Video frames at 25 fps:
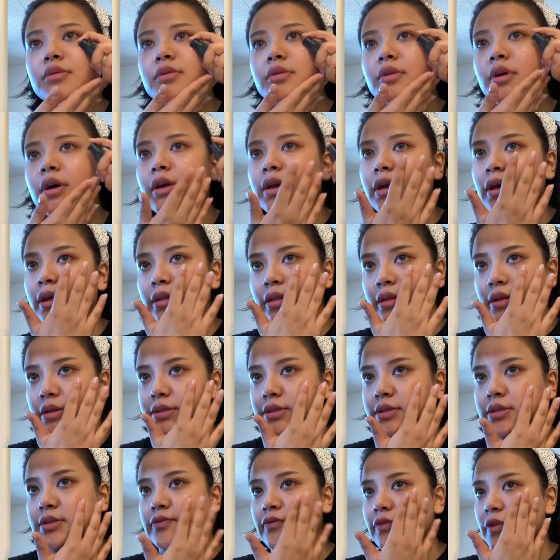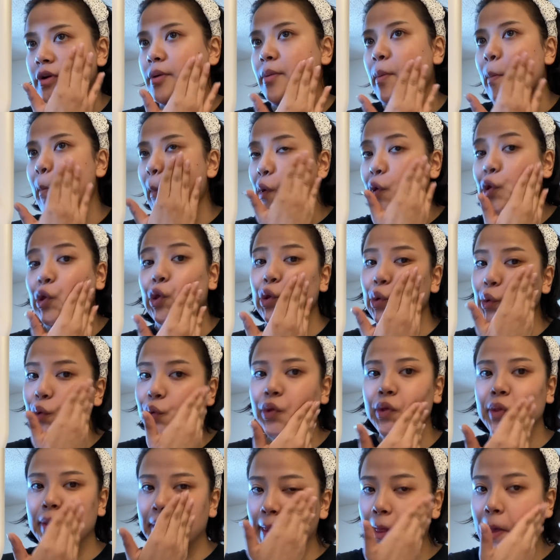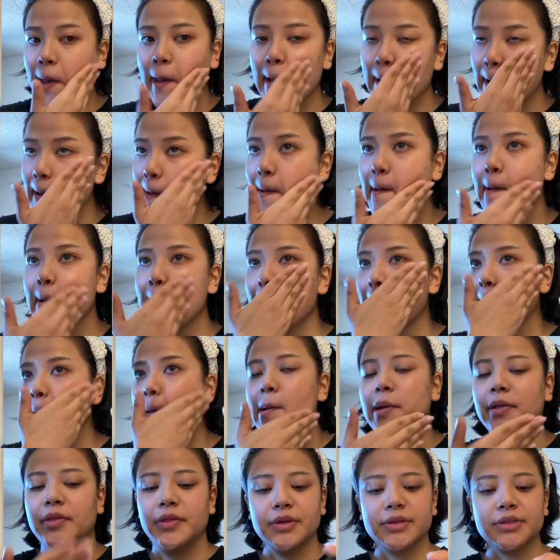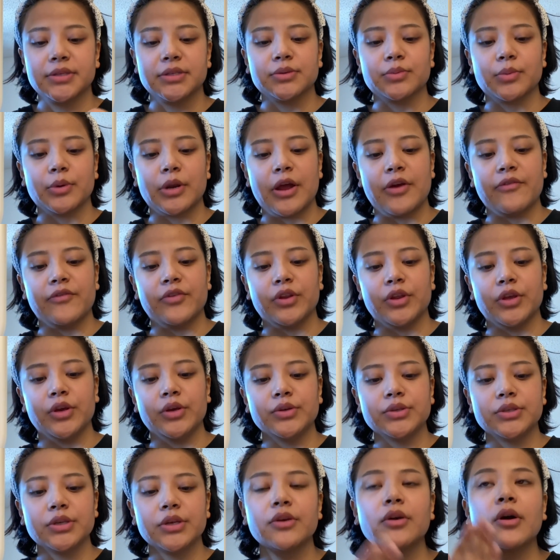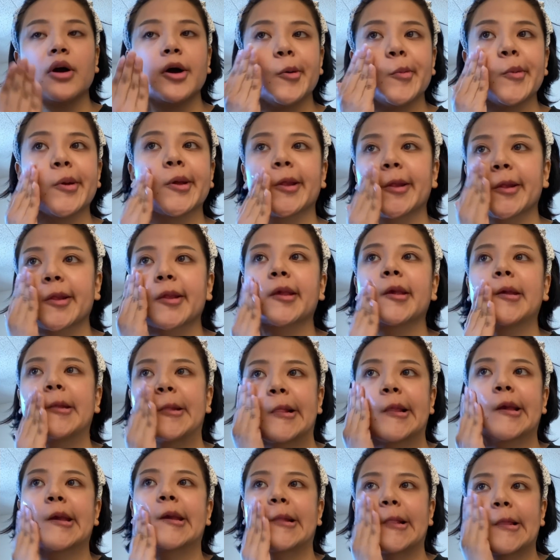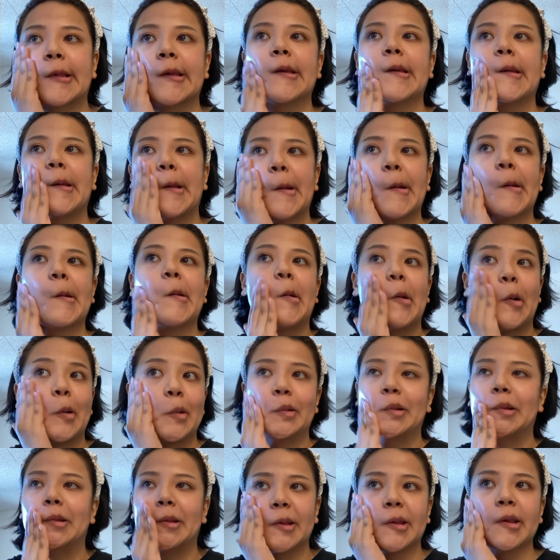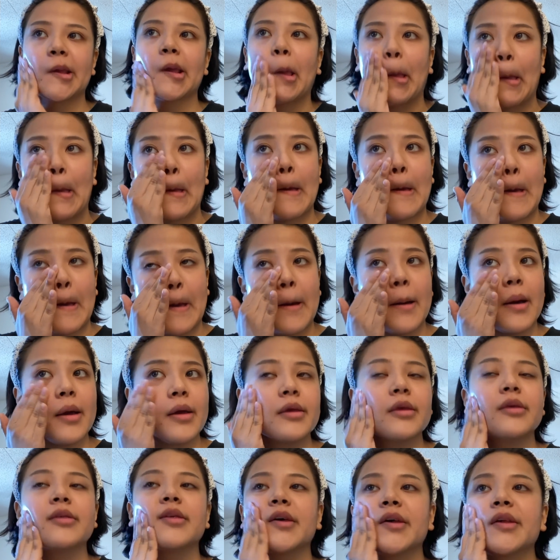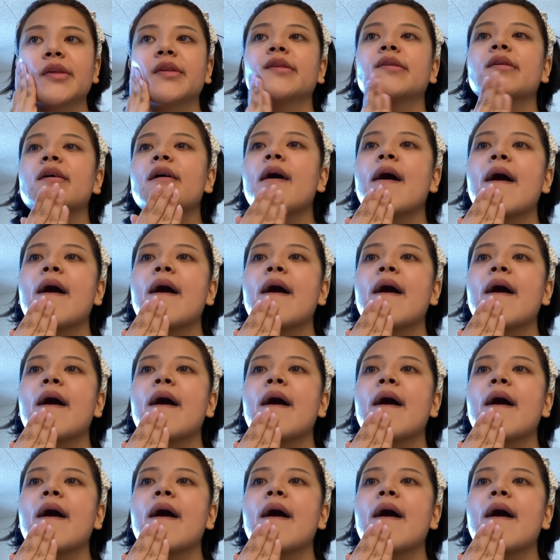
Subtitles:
Again, this is from Youth. This is what I've been using on my skin lately. Only this.